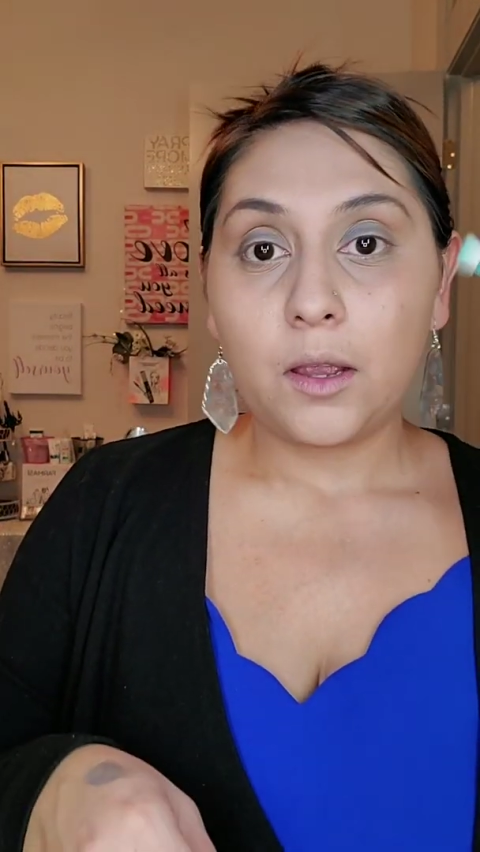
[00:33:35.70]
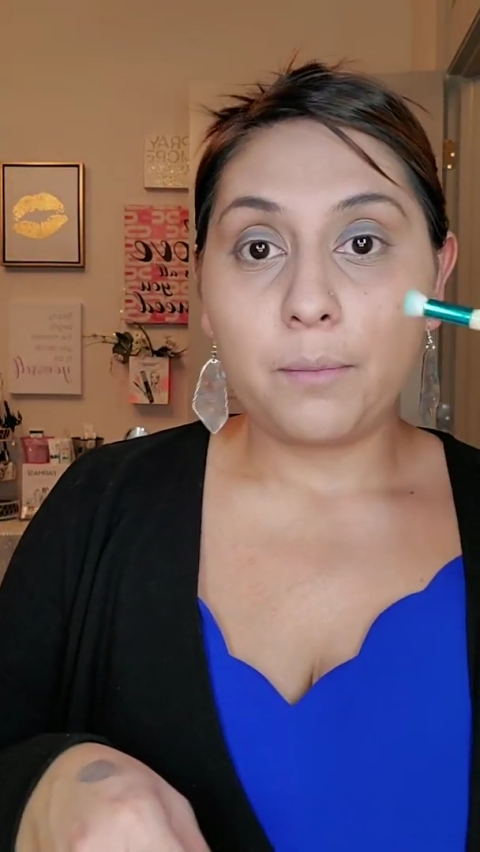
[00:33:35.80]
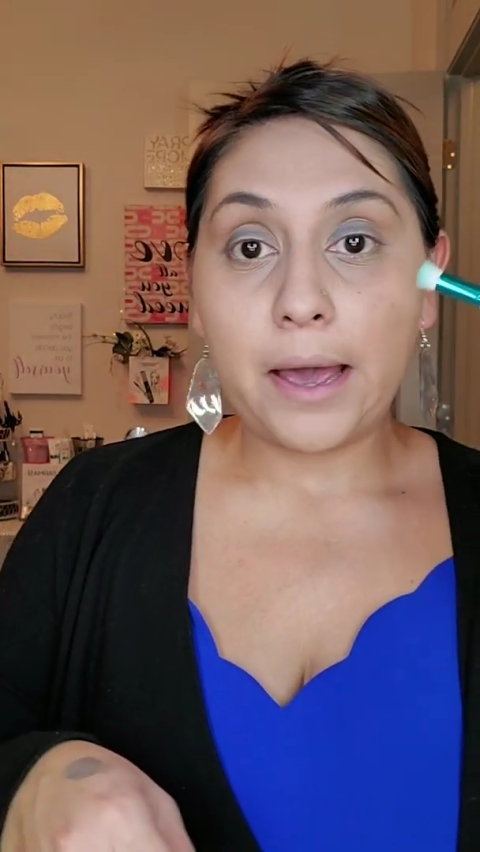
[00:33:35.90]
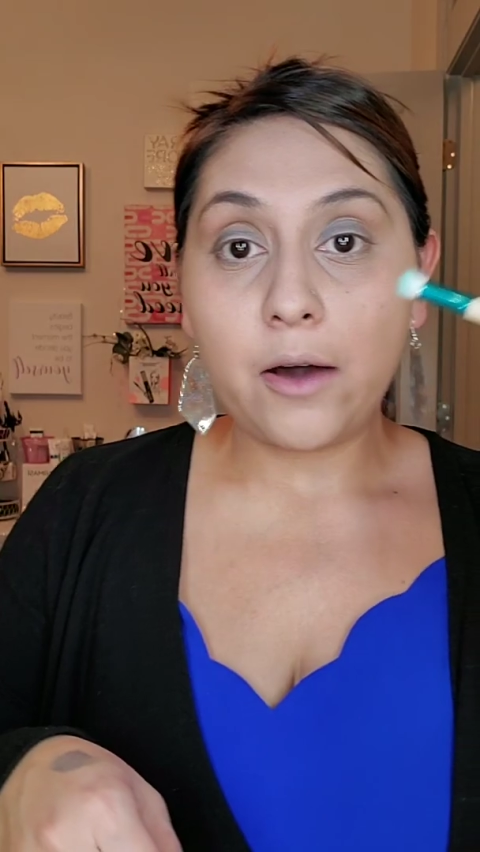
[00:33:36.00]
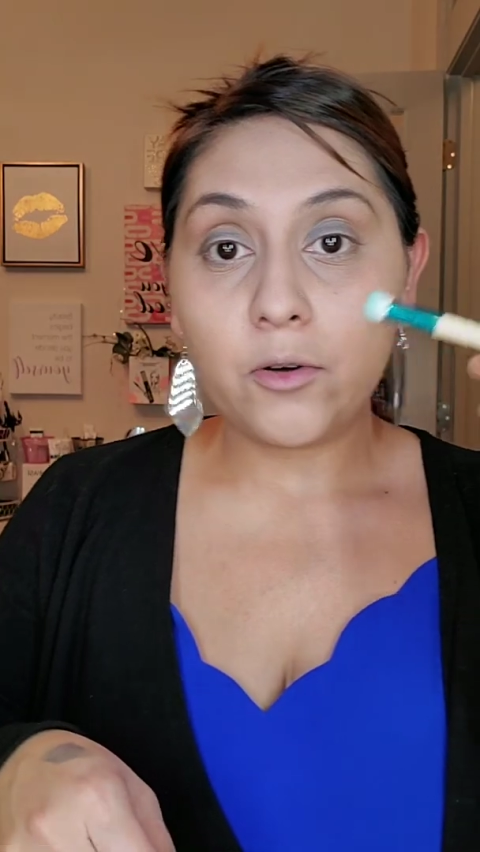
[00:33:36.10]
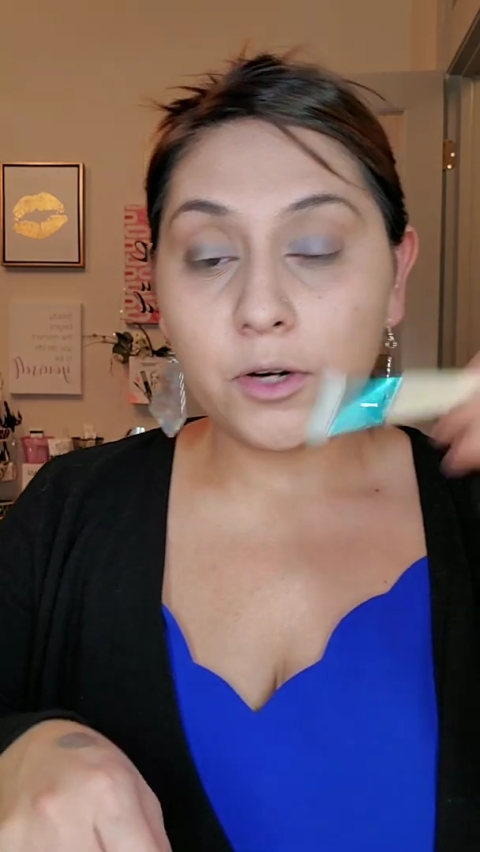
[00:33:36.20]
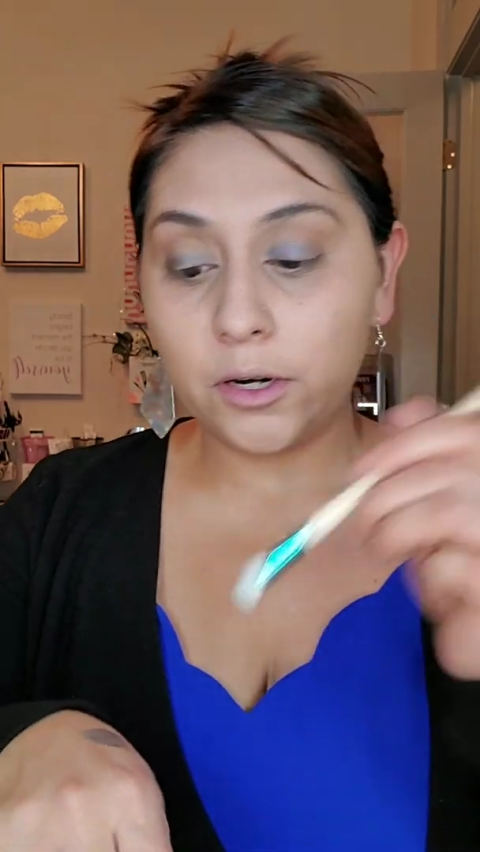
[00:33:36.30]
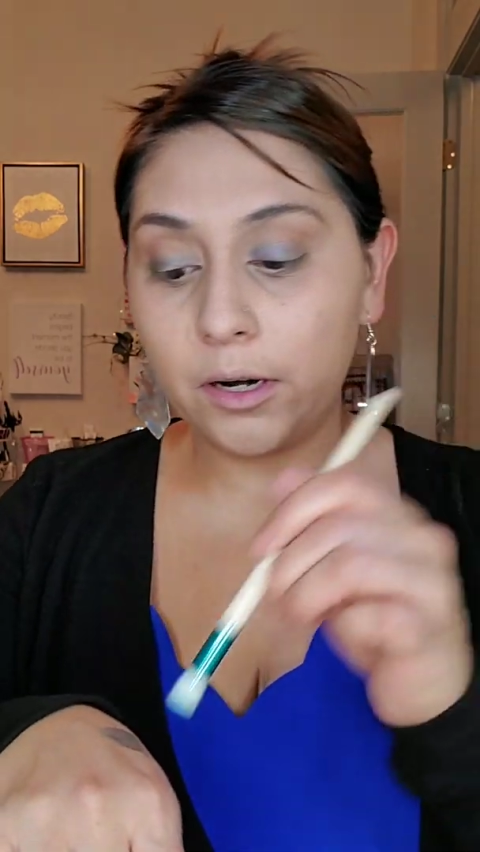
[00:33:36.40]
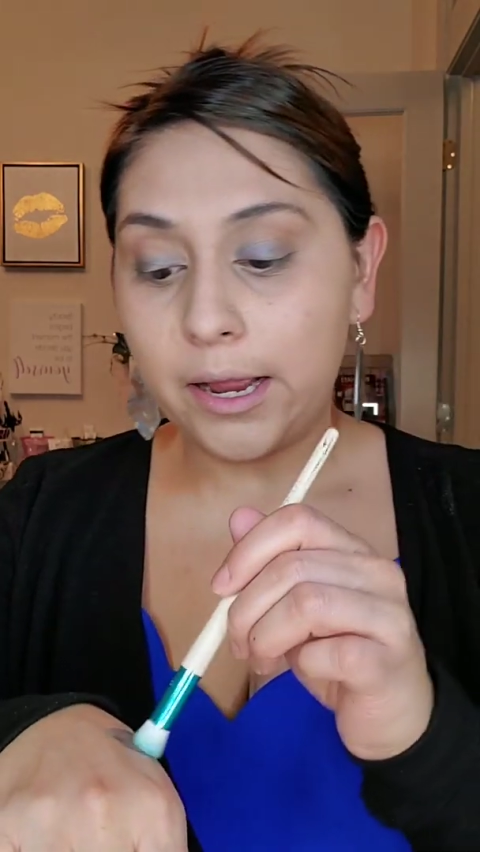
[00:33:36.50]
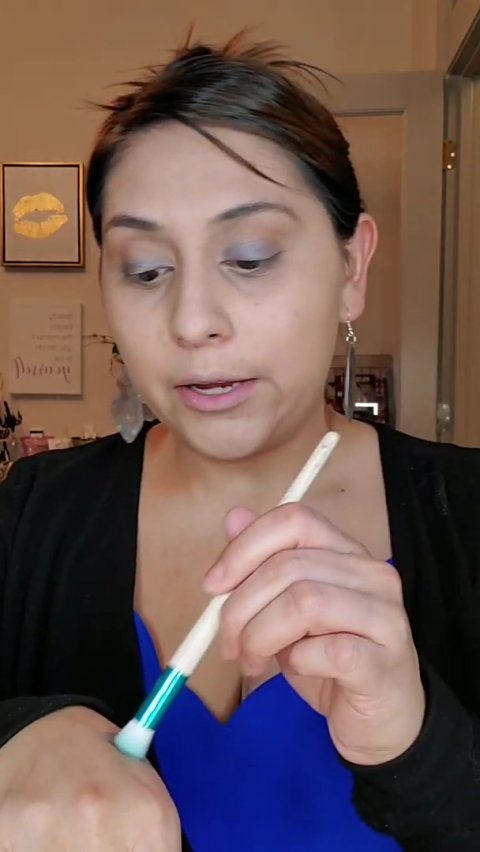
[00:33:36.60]

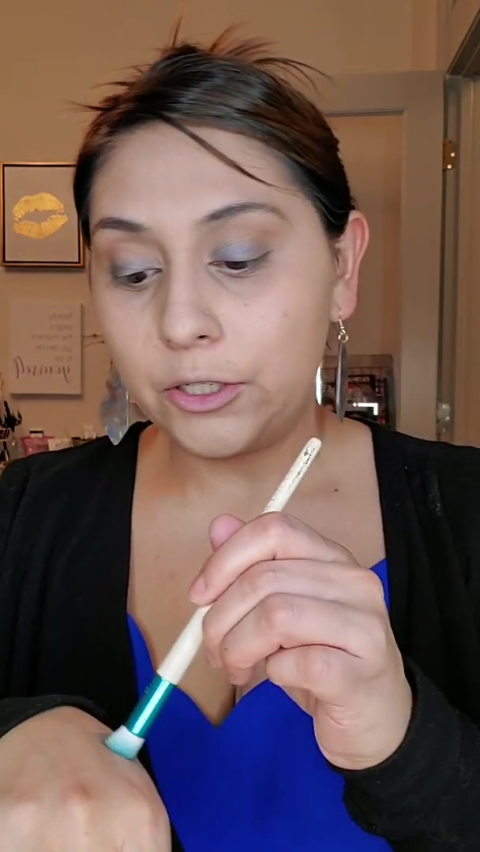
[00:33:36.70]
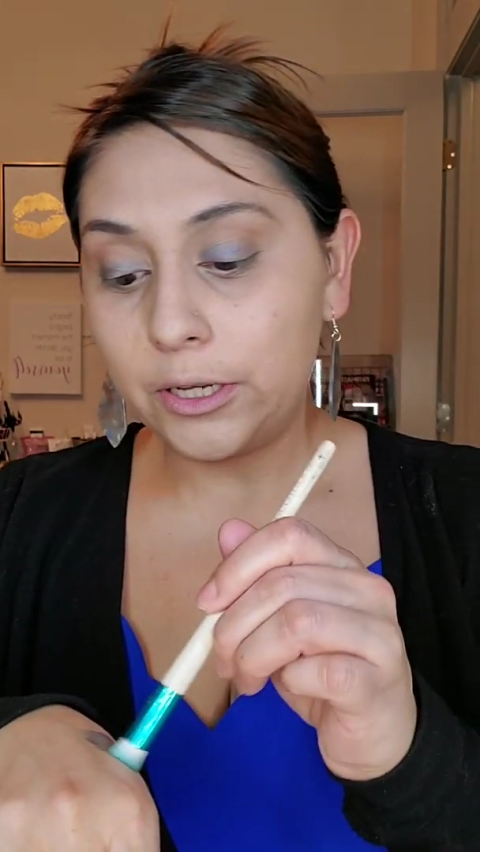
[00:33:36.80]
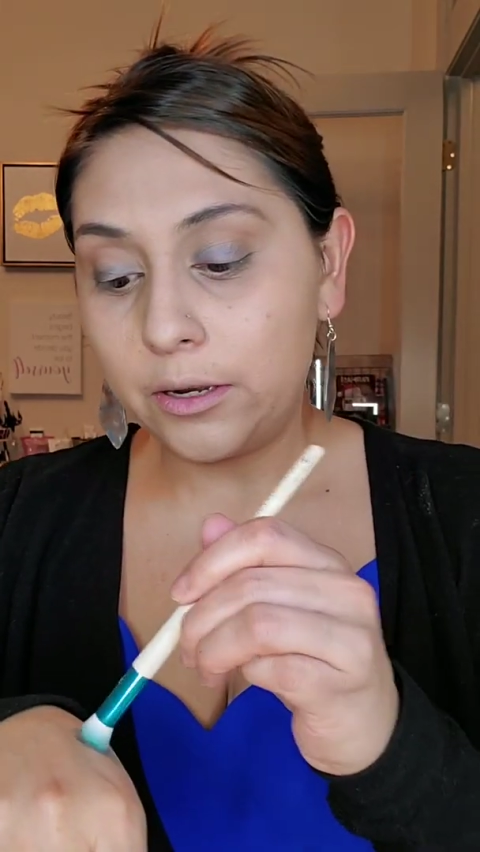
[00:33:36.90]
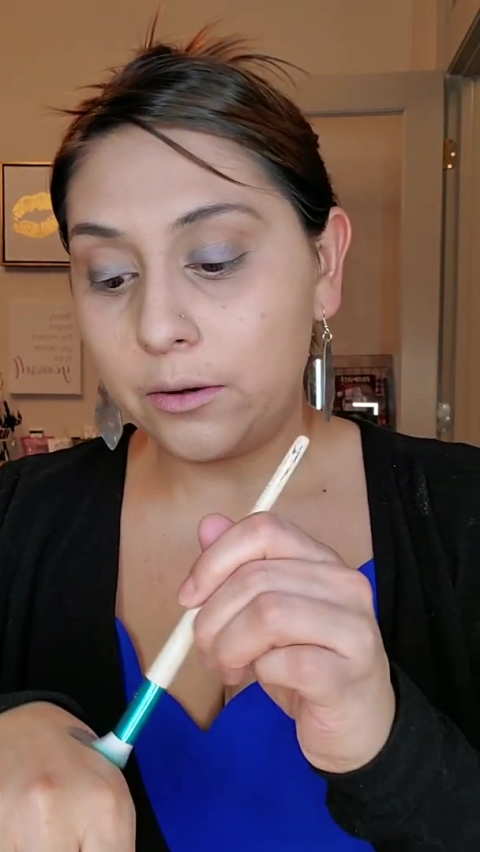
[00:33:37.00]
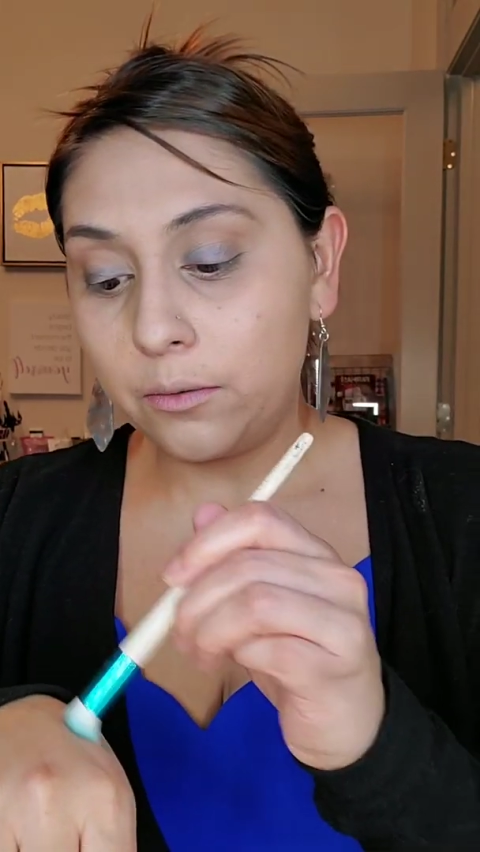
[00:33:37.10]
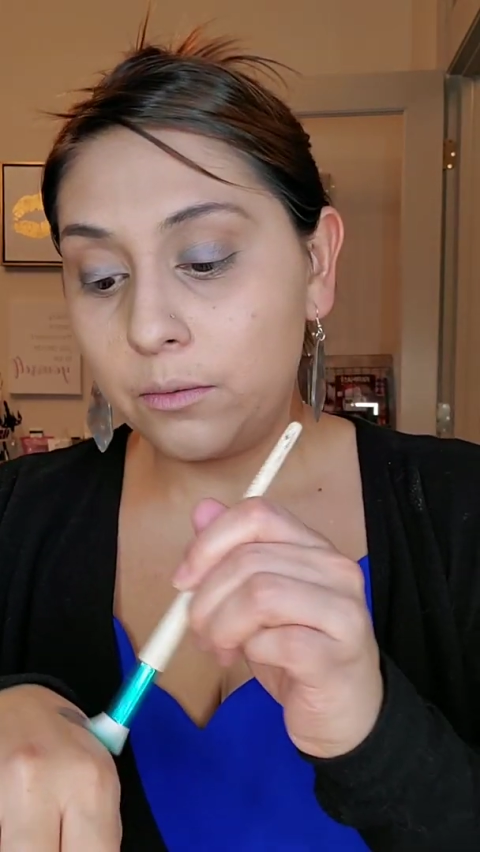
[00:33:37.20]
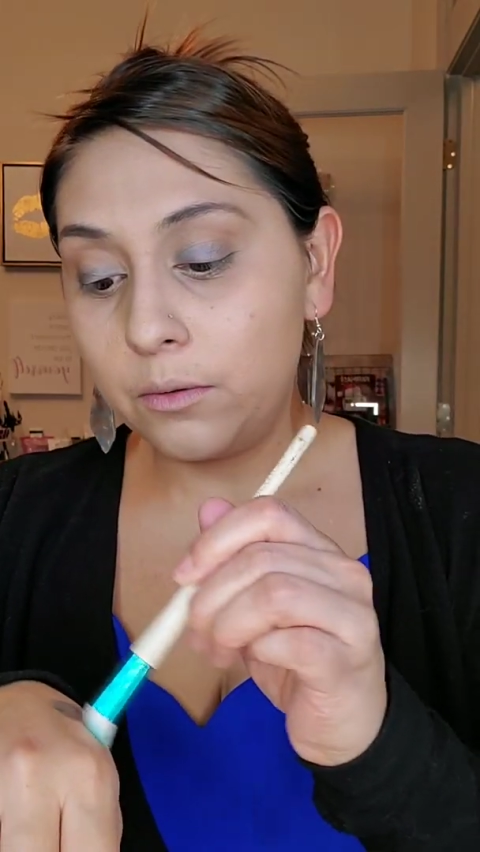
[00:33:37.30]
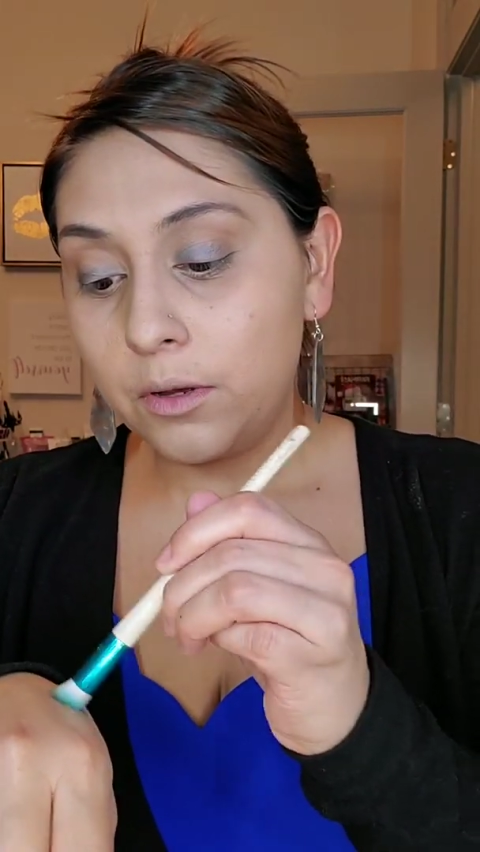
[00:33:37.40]
powder eyeshadow,